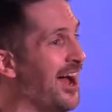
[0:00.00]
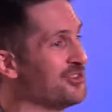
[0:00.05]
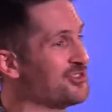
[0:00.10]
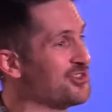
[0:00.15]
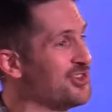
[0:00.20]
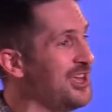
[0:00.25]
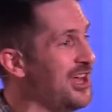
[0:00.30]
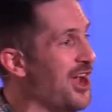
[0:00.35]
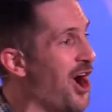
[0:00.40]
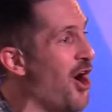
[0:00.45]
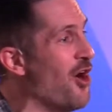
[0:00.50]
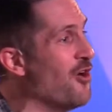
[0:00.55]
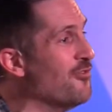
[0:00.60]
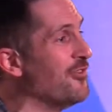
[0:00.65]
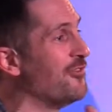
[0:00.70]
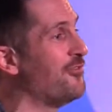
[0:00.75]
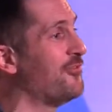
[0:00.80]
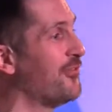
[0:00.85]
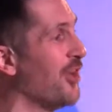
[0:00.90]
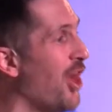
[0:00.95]
actually
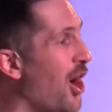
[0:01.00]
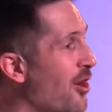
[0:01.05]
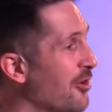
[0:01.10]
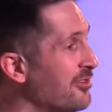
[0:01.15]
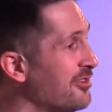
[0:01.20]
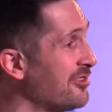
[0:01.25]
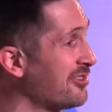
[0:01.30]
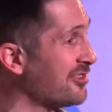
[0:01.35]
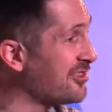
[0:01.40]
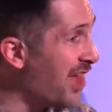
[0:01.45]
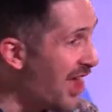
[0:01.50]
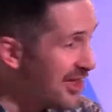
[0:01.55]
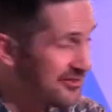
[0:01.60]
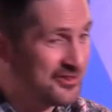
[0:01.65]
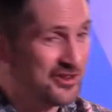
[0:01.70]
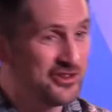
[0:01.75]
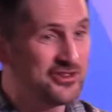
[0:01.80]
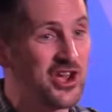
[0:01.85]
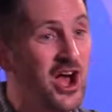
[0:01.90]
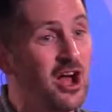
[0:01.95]
overflows and
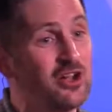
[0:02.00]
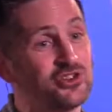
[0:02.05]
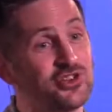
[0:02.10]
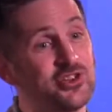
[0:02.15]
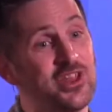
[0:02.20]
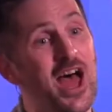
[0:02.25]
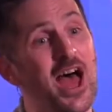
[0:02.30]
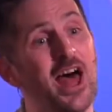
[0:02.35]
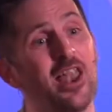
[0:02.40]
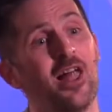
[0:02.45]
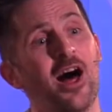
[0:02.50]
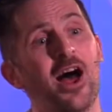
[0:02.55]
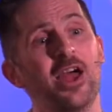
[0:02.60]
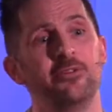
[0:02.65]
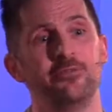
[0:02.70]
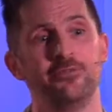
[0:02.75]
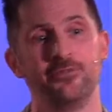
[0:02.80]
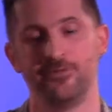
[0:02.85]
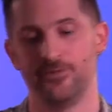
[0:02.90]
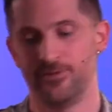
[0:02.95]
starts to touch their
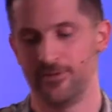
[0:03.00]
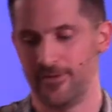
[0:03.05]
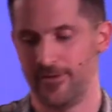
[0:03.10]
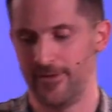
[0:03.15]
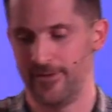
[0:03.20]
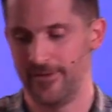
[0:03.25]
life.